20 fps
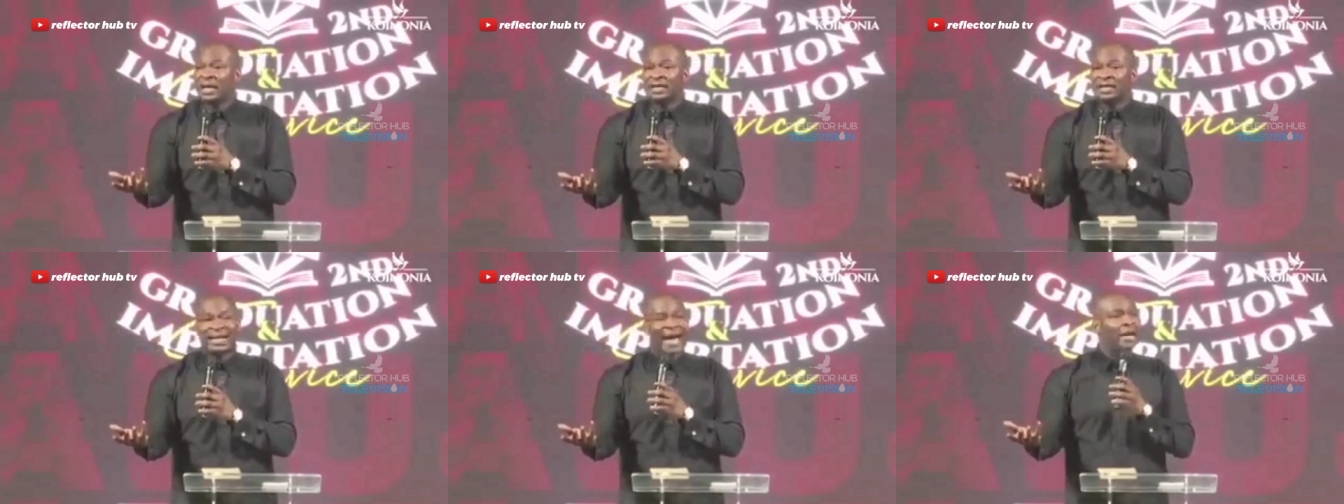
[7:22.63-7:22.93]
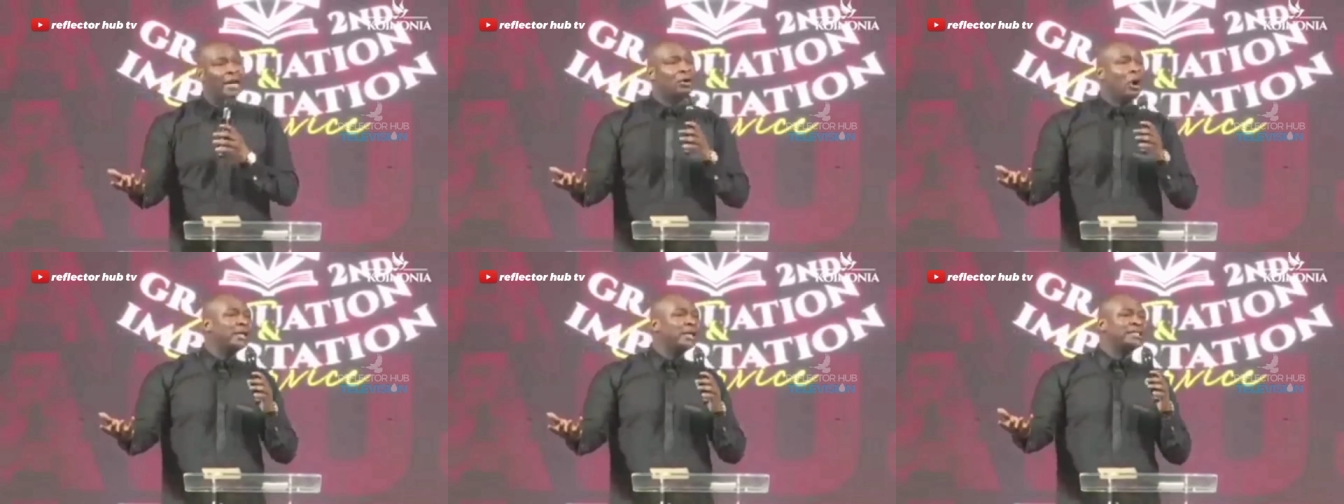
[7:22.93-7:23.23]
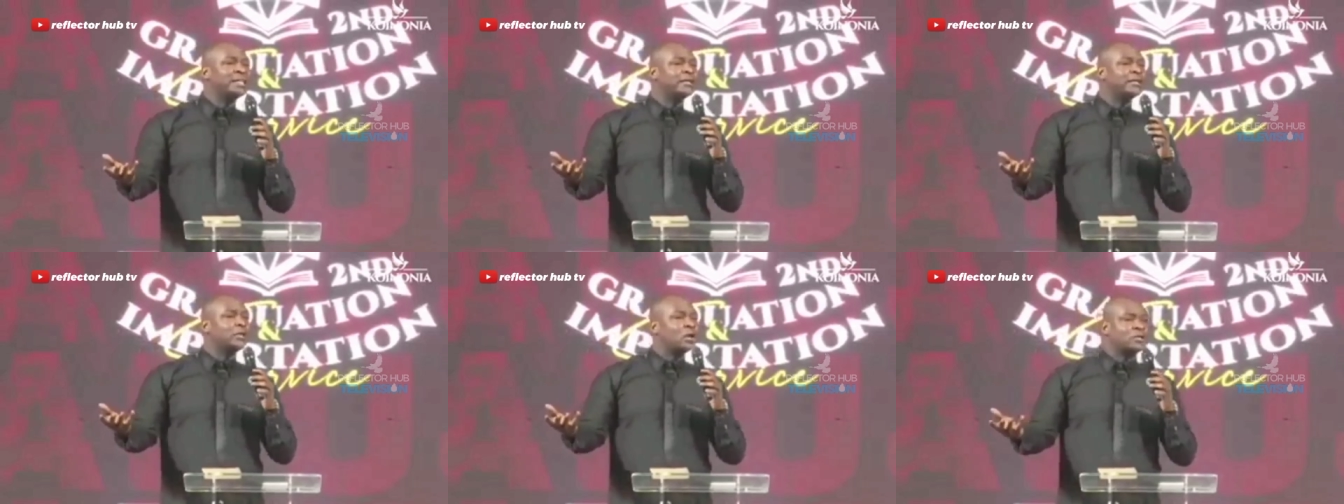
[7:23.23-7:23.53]
The
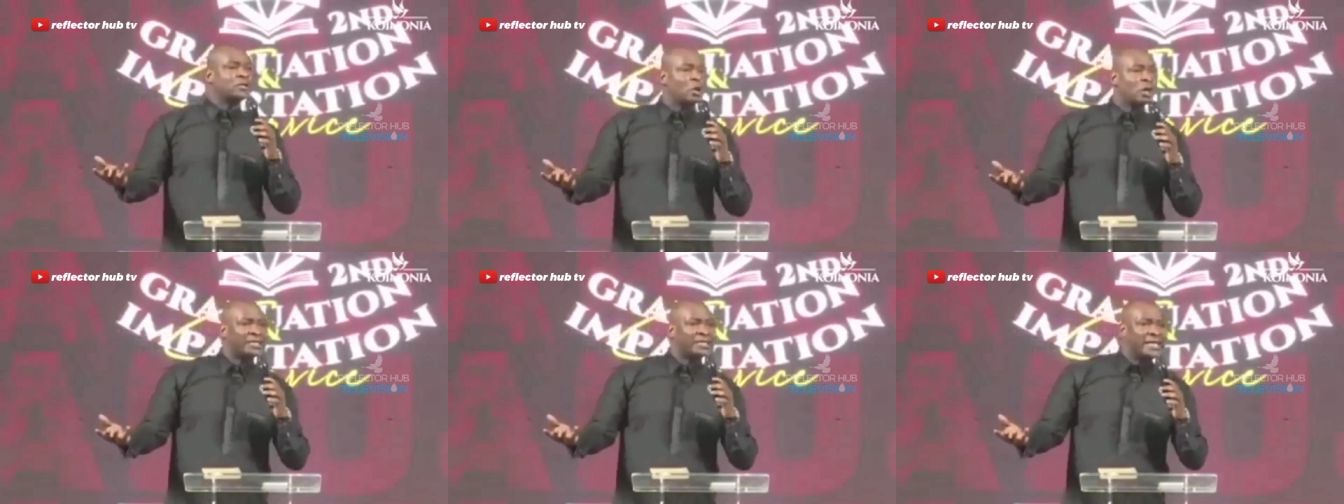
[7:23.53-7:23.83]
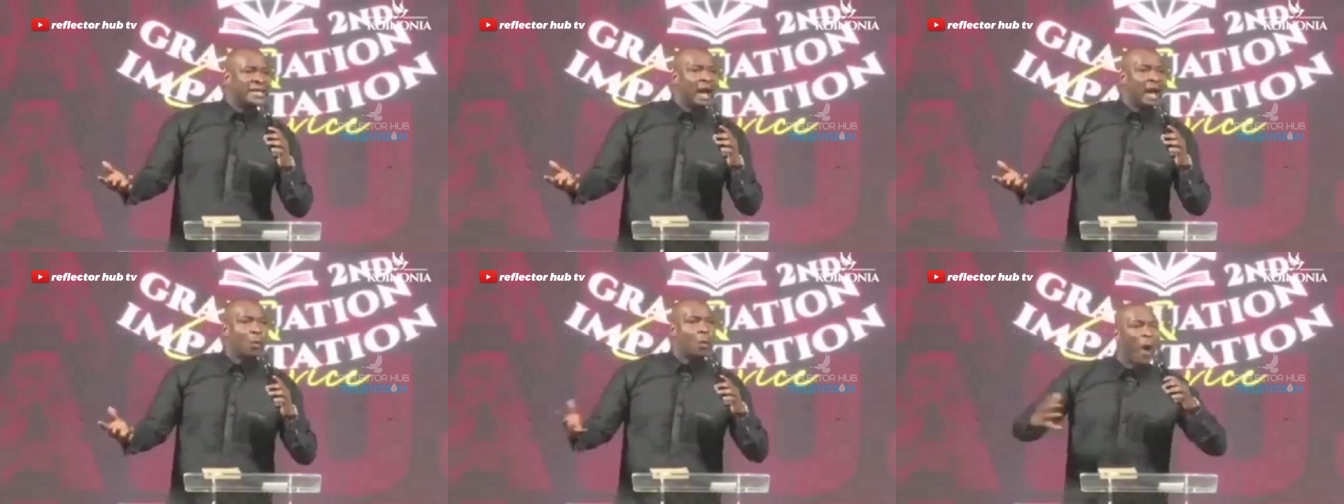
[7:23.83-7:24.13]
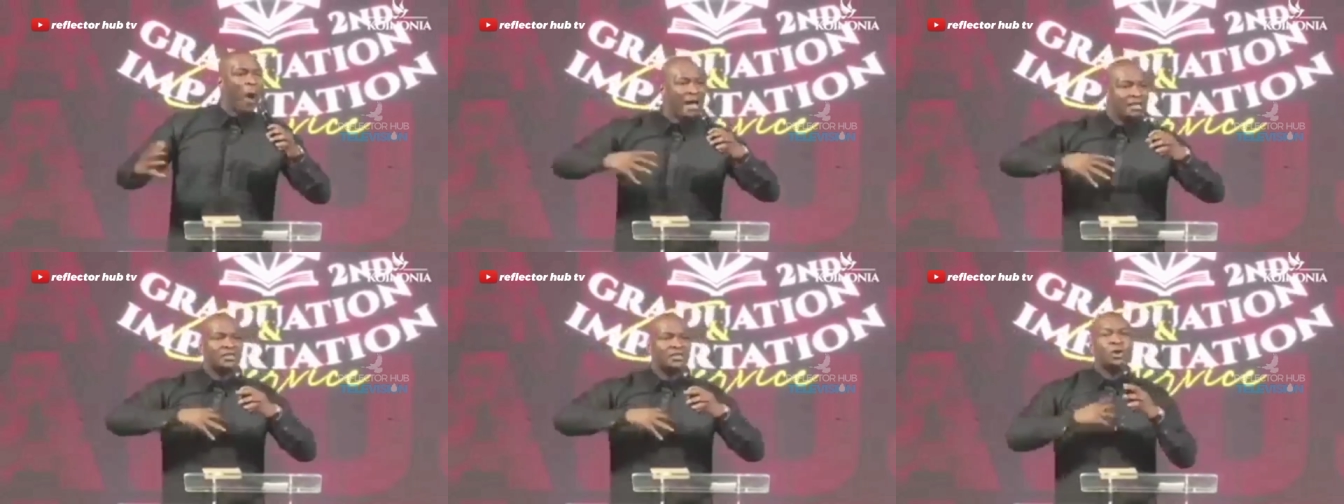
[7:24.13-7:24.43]
anointing does not care.
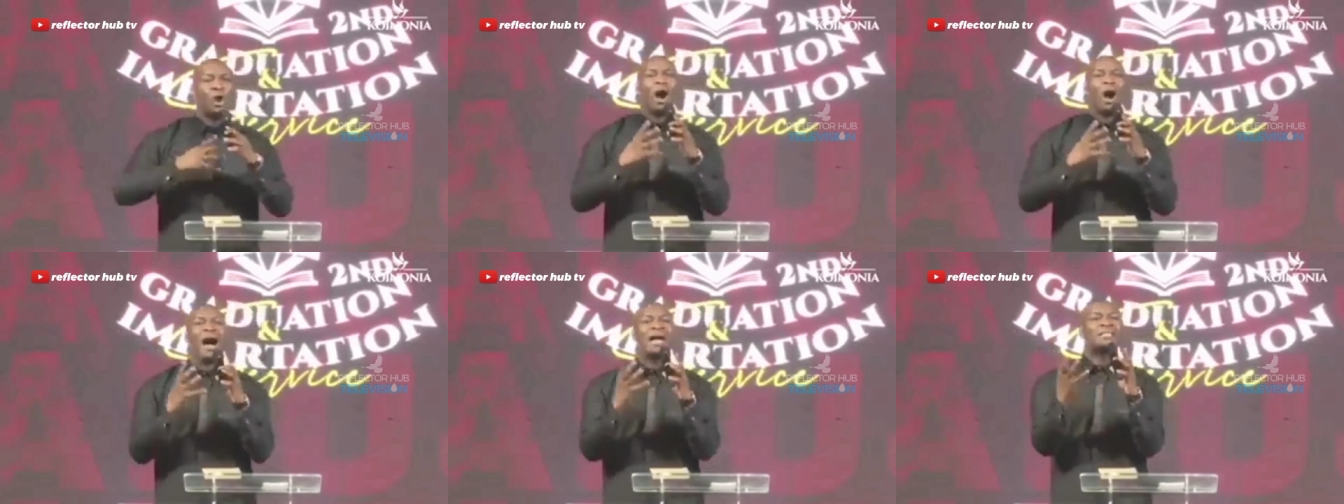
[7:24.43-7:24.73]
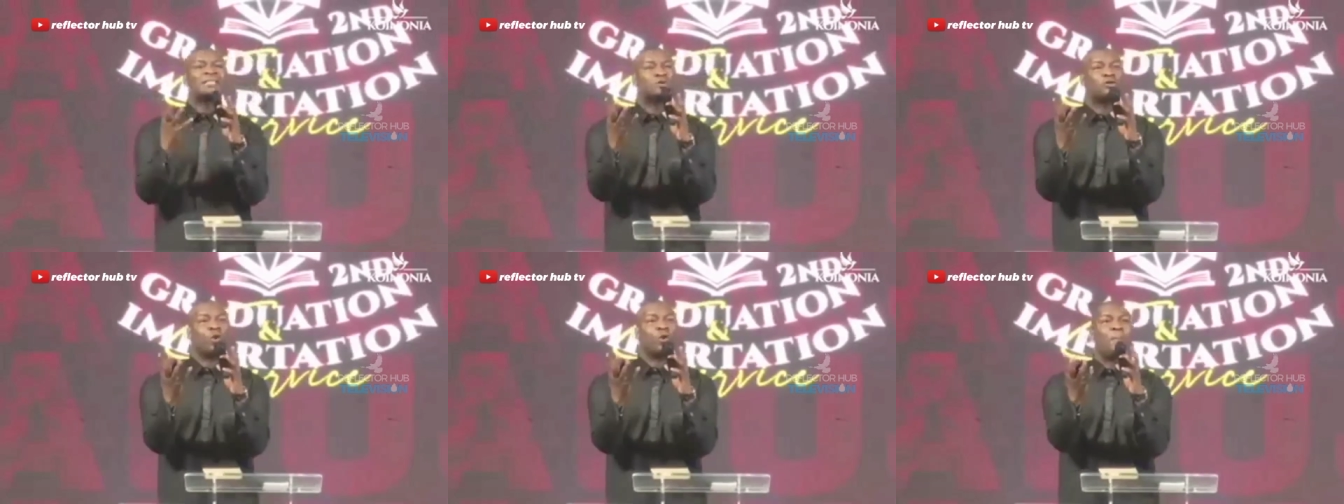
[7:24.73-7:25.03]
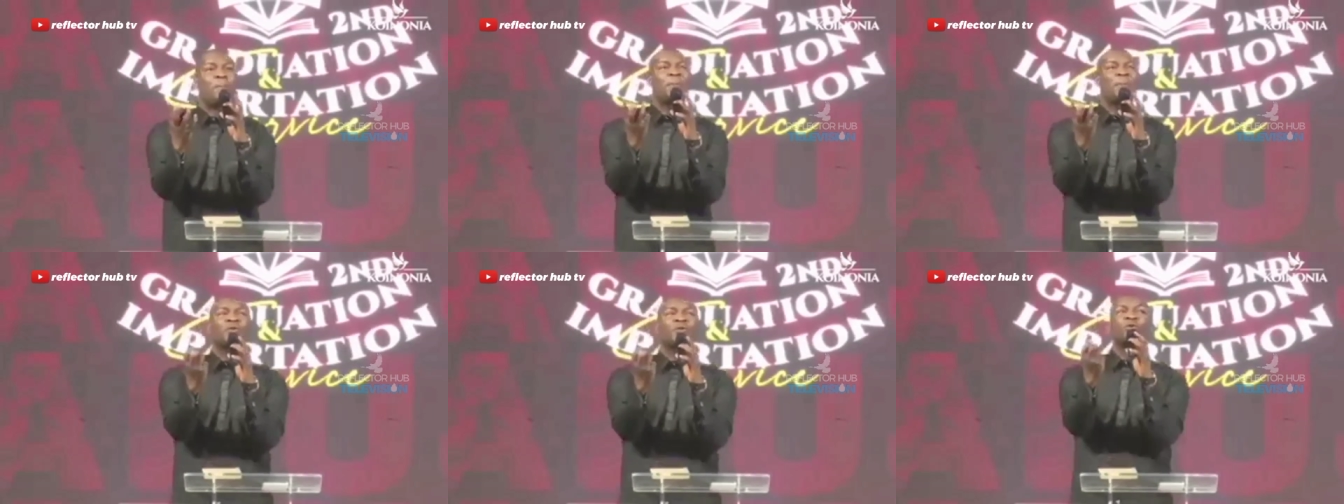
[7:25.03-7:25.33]
Once your heart is
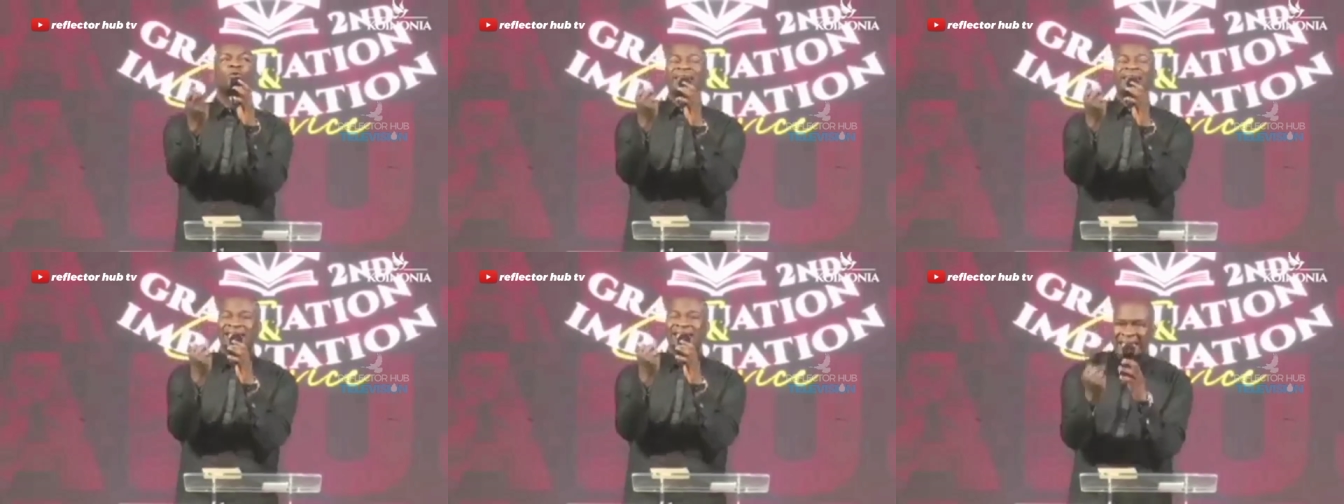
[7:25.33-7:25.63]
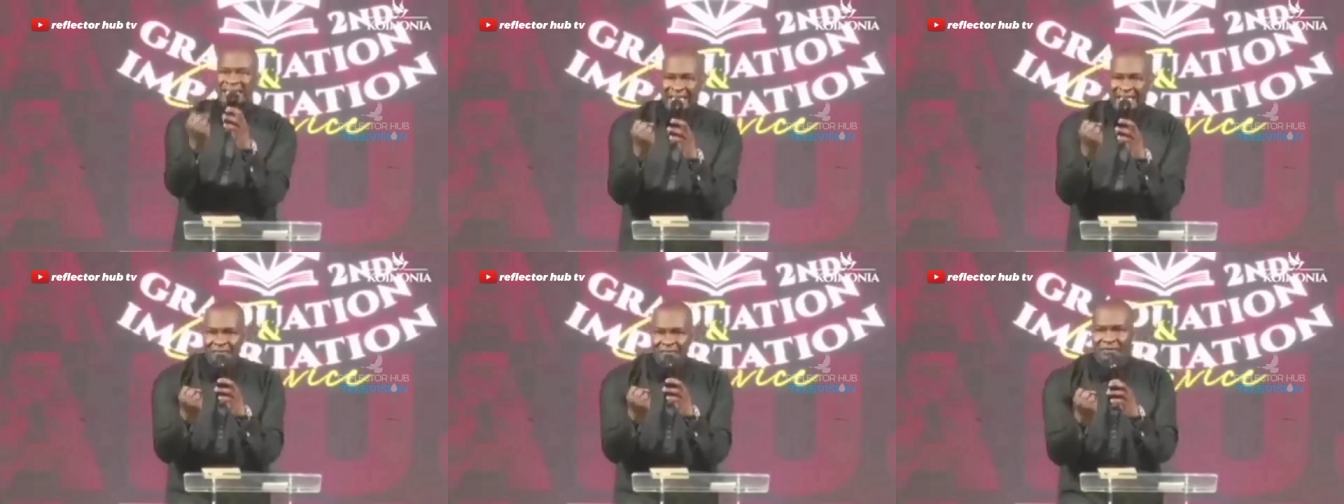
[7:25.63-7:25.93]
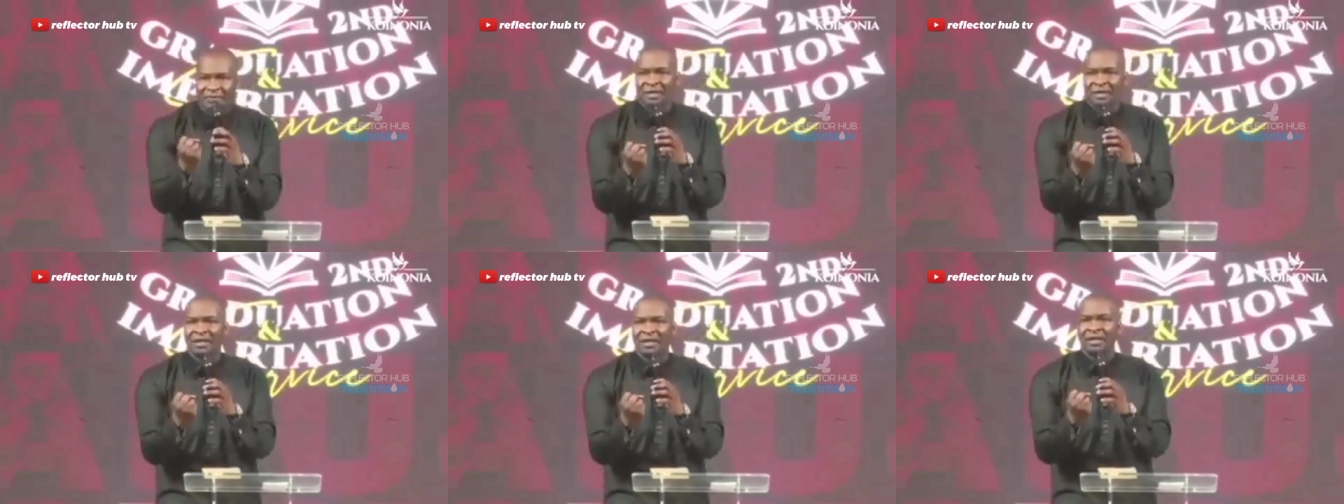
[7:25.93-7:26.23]
open to receive,